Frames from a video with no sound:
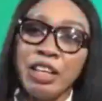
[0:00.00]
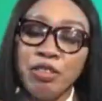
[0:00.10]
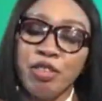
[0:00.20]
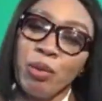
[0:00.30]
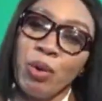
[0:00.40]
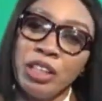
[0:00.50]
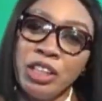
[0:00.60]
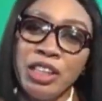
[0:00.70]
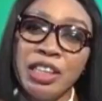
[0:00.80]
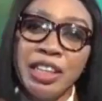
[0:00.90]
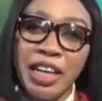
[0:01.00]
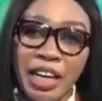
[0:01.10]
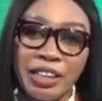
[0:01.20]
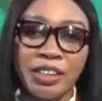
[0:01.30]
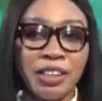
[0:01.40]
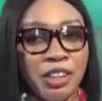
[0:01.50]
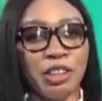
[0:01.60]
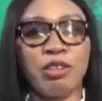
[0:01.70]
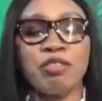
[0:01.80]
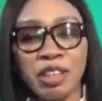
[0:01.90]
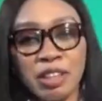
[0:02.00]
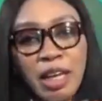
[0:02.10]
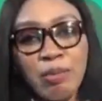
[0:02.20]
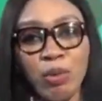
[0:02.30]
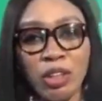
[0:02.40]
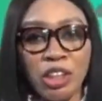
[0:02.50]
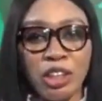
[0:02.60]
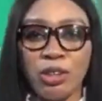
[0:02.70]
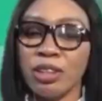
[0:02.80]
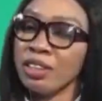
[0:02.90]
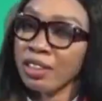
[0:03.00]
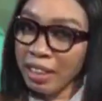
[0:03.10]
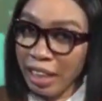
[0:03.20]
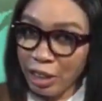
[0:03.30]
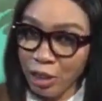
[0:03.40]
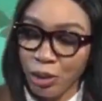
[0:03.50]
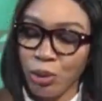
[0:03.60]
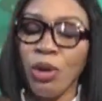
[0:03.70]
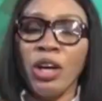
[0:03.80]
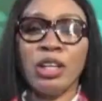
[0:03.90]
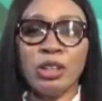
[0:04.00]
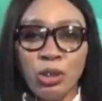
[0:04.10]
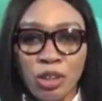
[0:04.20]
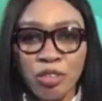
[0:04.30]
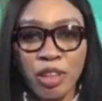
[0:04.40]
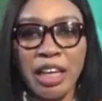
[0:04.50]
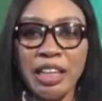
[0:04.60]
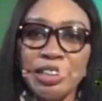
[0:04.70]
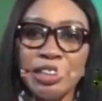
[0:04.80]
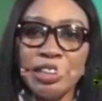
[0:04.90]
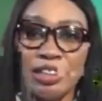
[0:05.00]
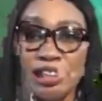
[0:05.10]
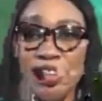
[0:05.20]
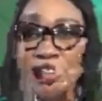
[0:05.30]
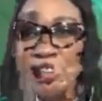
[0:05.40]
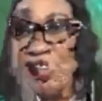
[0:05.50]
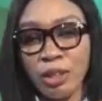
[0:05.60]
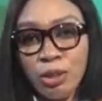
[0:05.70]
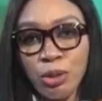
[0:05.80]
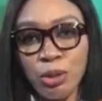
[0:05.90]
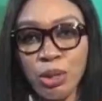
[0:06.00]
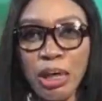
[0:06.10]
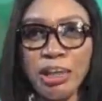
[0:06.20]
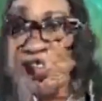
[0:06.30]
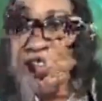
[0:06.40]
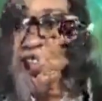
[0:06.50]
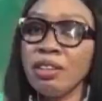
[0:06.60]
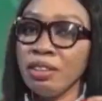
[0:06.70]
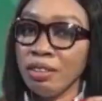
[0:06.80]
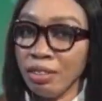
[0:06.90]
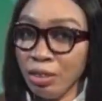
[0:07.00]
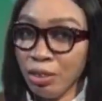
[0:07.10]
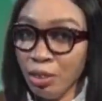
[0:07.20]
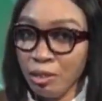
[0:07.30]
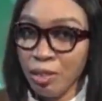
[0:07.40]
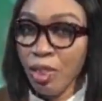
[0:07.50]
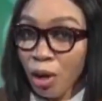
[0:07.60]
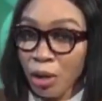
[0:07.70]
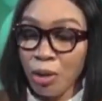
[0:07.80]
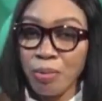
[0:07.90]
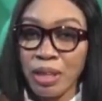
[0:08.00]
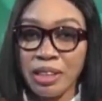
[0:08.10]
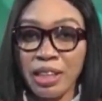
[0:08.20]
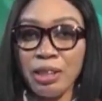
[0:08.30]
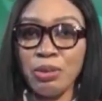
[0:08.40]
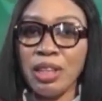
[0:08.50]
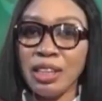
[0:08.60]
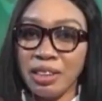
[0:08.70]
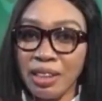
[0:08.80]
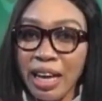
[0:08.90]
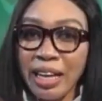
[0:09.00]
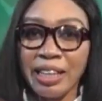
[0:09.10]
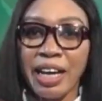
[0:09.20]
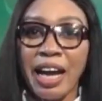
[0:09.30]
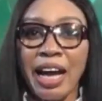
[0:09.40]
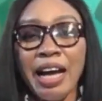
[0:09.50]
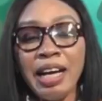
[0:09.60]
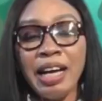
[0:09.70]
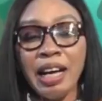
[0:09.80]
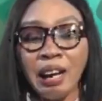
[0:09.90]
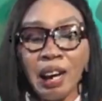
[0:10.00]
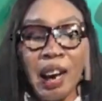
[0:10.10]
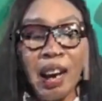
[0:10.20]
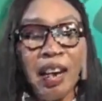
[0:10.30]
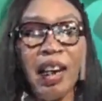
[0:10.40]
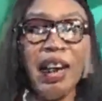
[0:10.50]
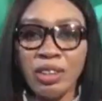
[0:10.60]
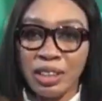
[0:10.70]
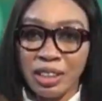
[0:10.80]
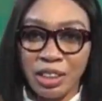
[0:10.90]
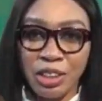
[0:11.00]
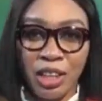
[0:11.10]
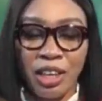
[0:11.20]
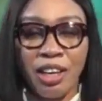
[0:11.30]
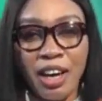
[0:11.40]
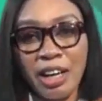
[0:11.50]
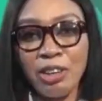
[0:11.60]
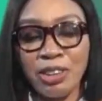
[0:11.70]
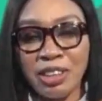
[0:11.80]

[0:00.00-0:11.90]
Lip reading: you for watching. In case this is your first time watching us, thank you. Don't subscribe to the channel, drop your comments as well as like, and most of all, share our content. Bye.